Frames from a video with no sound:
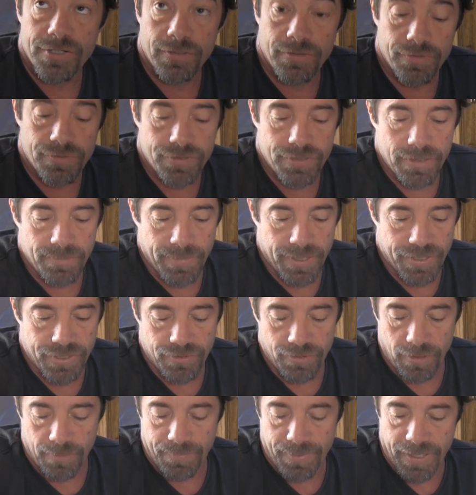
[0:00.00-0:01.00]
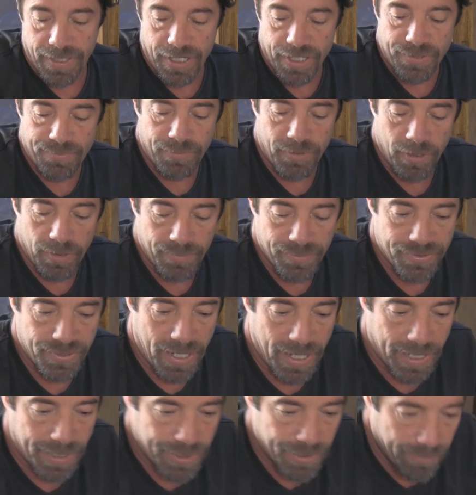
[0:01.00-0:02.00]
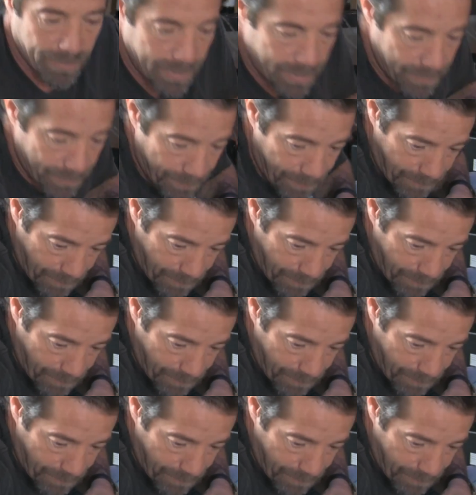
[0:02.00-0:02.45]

solution to make sure our pH probe is accurate.